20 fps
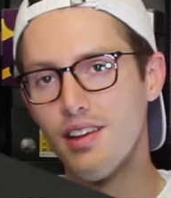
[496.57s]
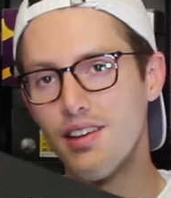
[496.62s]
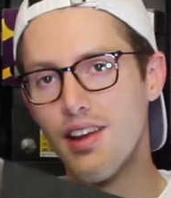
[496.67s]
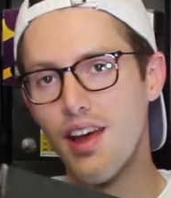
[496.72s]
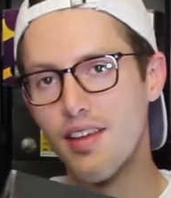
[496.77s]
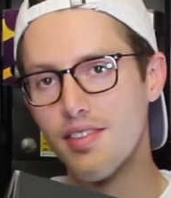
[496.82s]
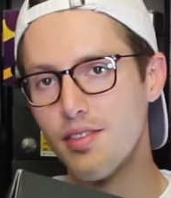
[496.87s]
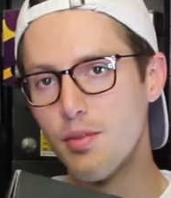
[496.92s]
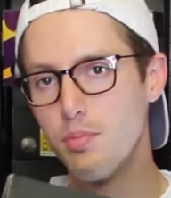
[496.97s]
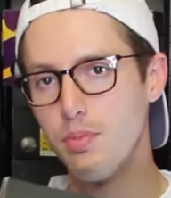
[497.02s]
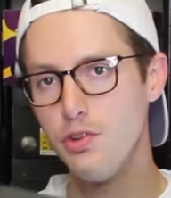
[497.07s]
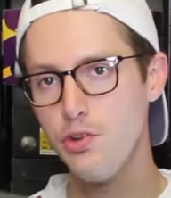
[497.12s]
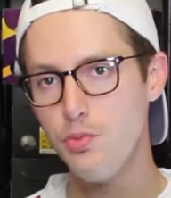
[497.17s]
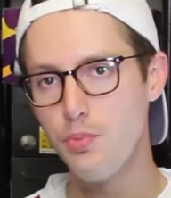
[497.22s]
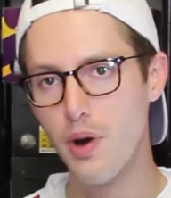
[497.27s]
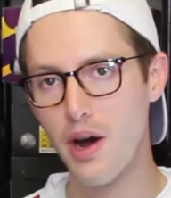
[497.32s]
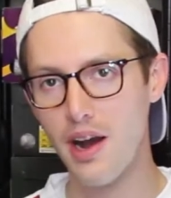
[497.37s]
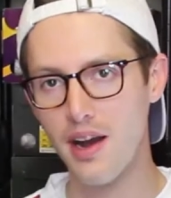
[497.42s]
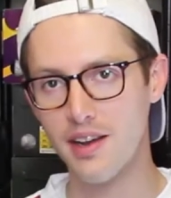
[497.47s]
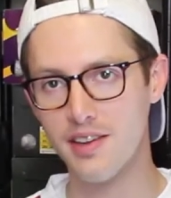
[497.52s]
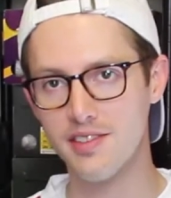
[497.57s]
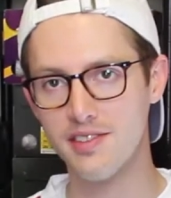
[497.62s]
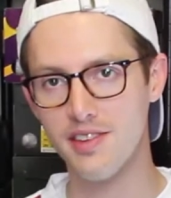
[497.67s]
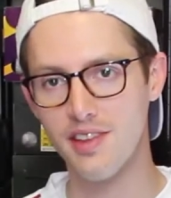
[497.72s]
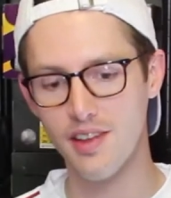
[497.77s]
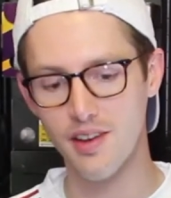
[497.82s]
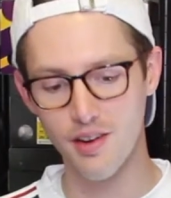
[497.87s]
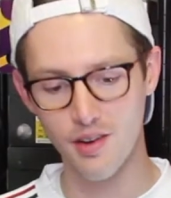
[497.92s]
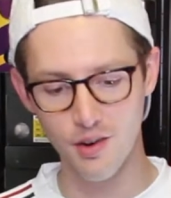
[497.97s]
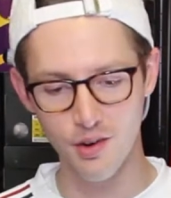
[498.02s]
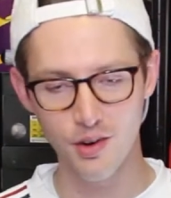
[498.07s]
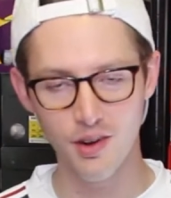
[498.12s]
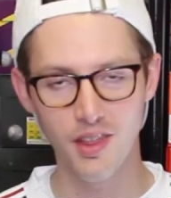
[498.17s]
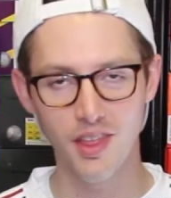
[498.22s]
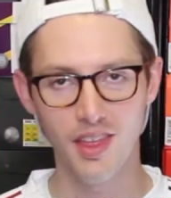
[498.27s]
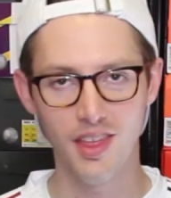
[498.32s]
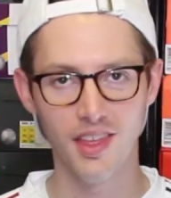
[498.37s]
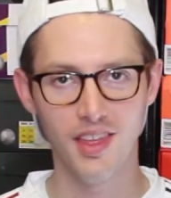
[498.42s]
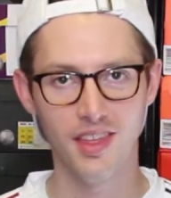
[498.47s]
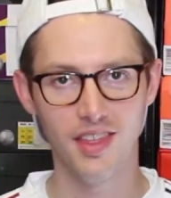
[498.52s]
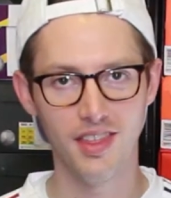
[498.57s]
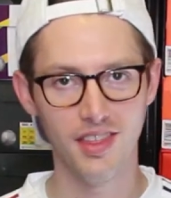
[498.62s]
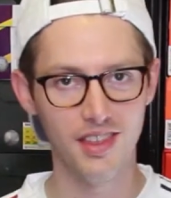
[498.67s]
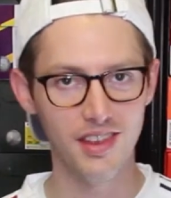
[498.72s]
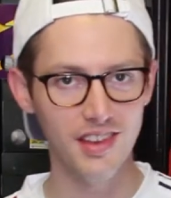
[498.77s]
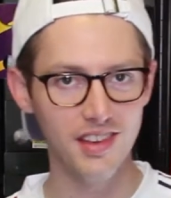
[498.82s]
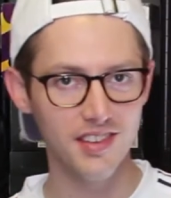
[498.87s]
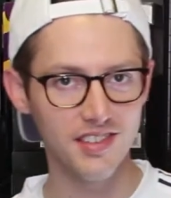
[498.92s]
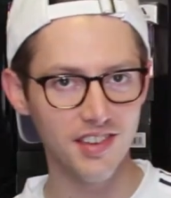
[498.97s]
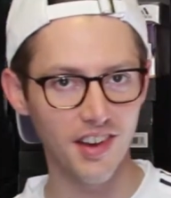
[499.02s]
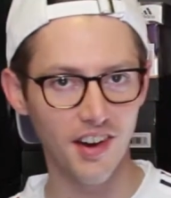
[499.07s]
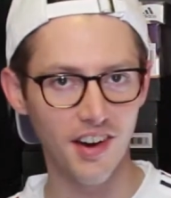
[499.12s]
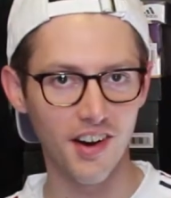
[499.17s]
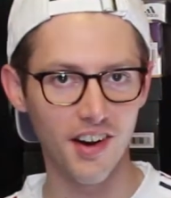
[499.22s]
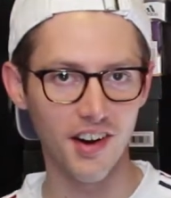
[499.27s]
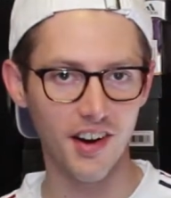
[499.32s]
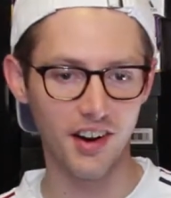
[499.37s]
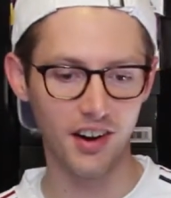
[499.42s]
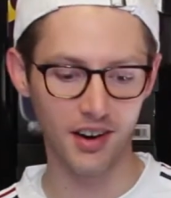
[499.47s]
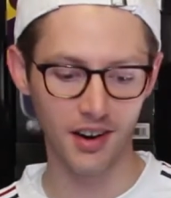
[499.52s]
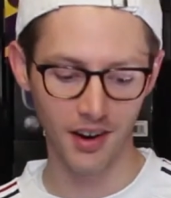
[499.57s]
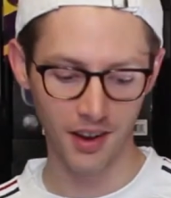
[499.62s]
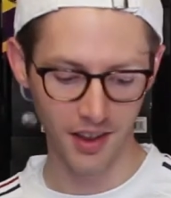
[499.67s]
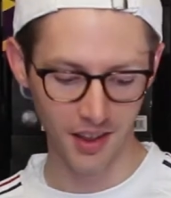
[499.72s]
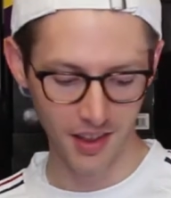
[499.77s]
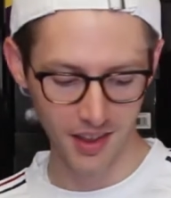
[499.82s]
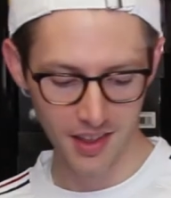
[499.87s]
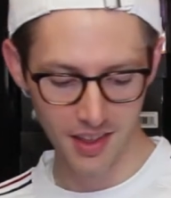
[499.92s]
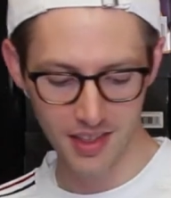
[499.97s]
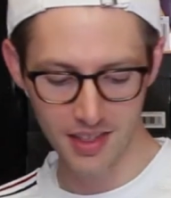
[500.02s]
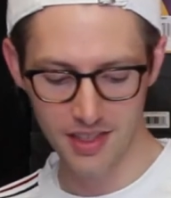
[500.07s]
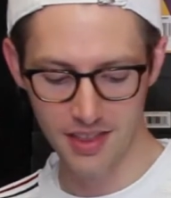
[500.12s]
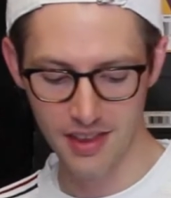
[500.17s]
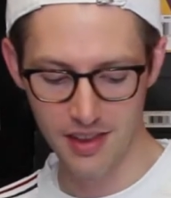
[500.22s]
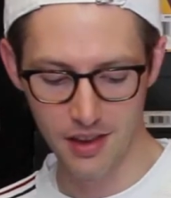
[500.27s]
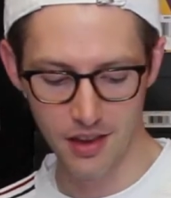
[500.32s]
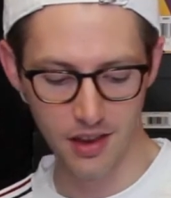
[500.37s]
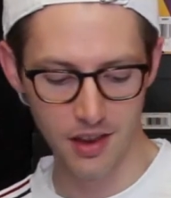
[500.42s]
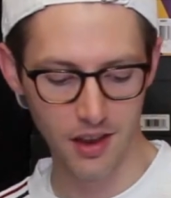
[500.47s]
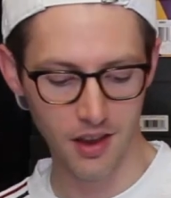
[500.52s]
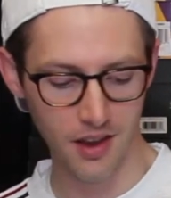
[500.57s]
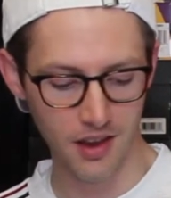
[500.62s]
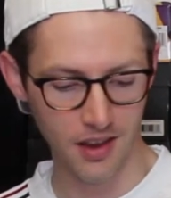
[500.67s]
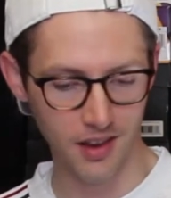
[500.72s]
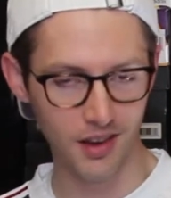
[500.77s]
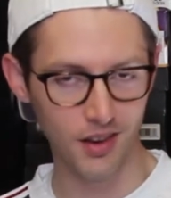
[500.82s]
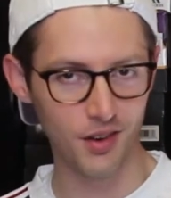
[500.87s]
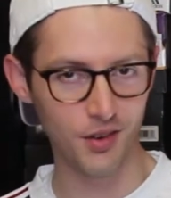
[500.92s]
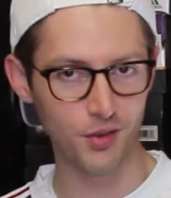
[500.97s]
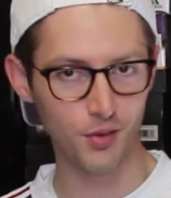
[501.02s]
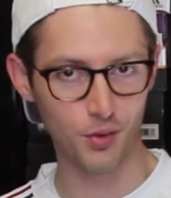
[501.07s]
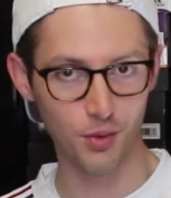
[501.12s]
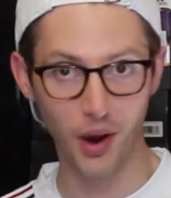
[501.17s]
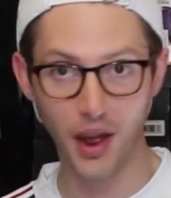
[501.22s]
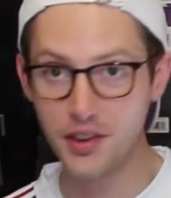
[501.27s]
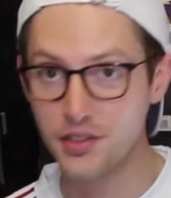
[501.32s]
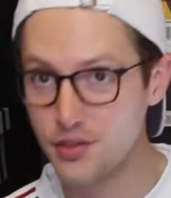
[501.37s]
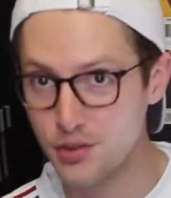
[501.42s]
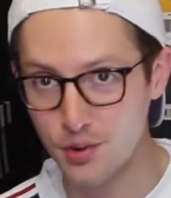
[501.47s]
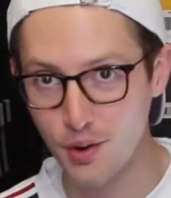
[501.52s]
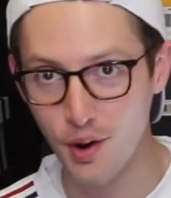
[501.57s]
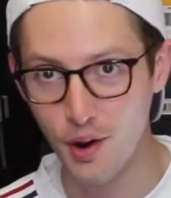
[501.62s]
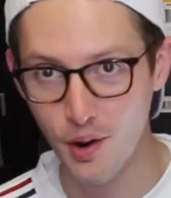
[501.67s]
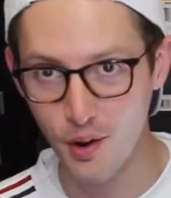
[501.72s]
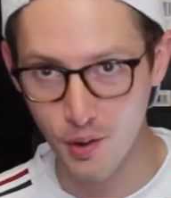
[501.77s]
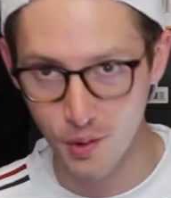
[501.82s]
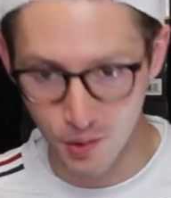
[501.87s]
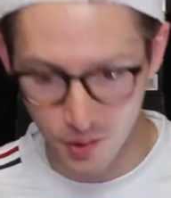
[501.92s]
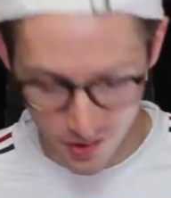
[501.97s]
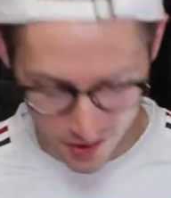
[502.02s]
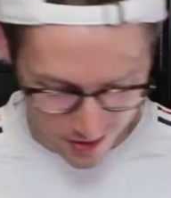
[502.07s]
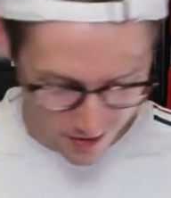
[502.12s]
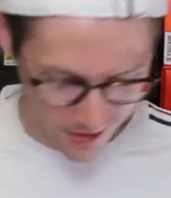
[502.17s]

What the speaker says: Not the blue box though. These are the retro